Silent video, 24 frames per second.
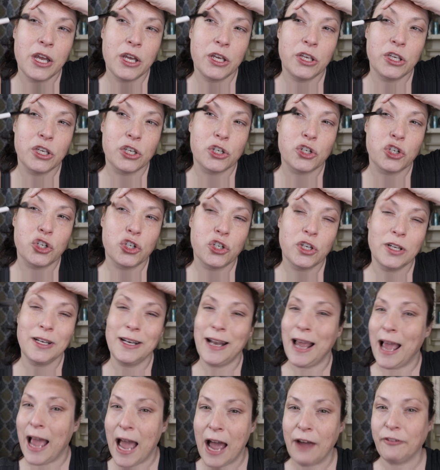you shouldn't
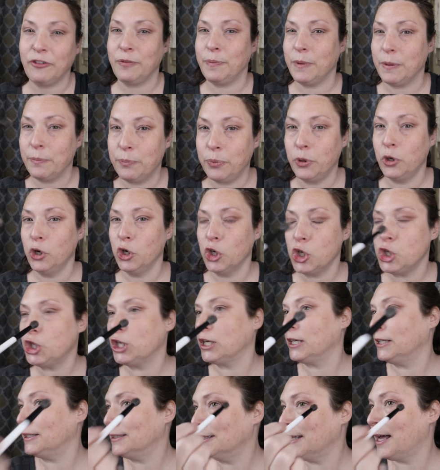have to be
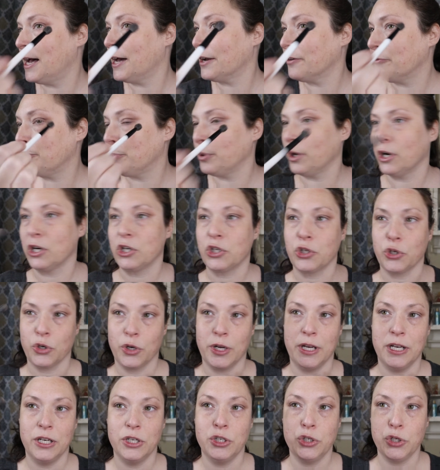pushing a lot of pressure
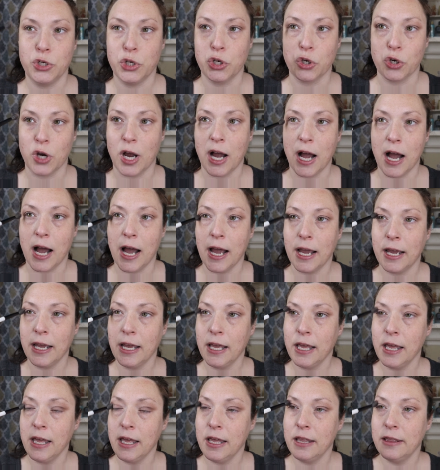into your eye.
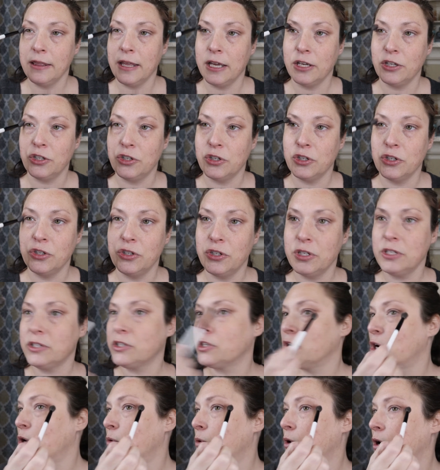They should just
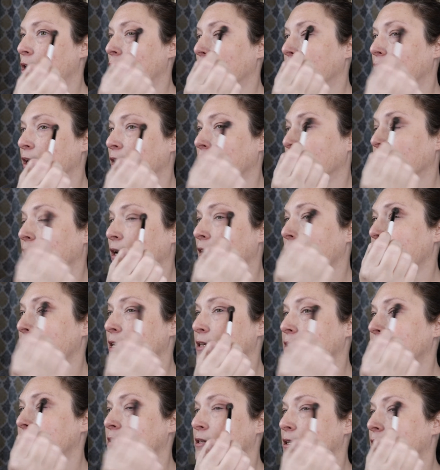go on there
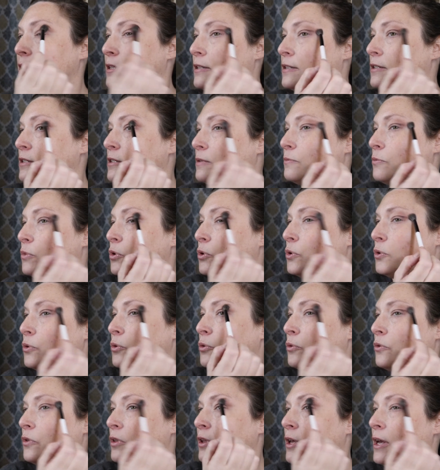nice and
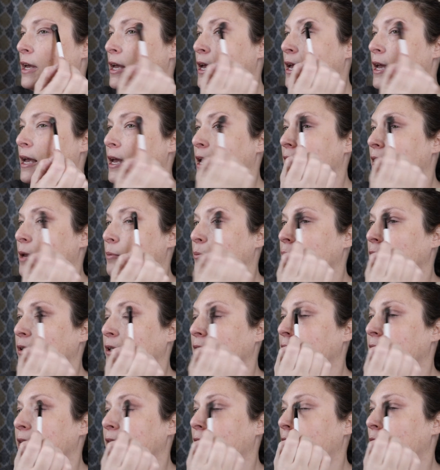smooth and
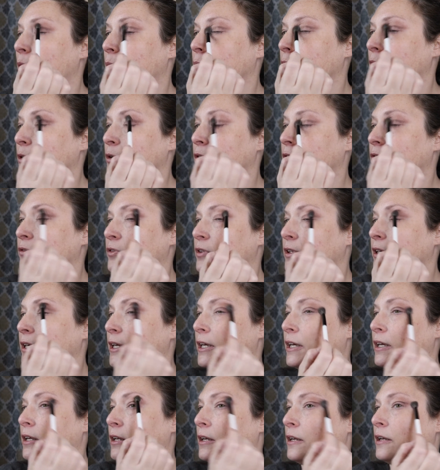blend out
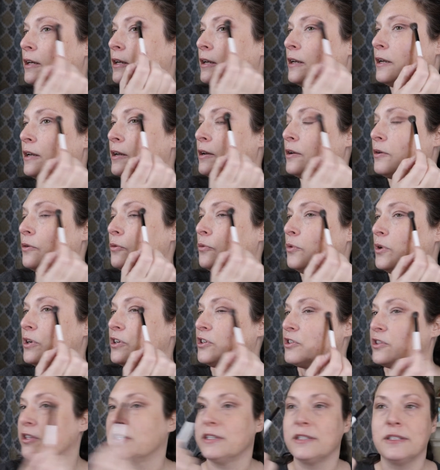beautifully,
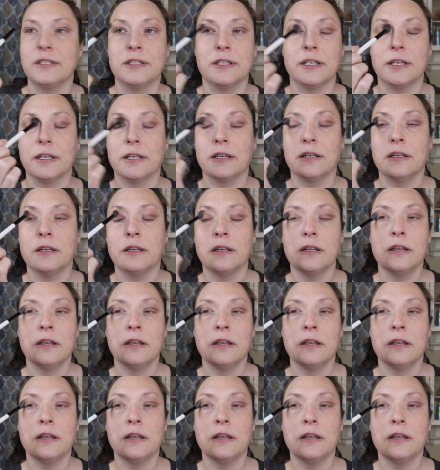which this did.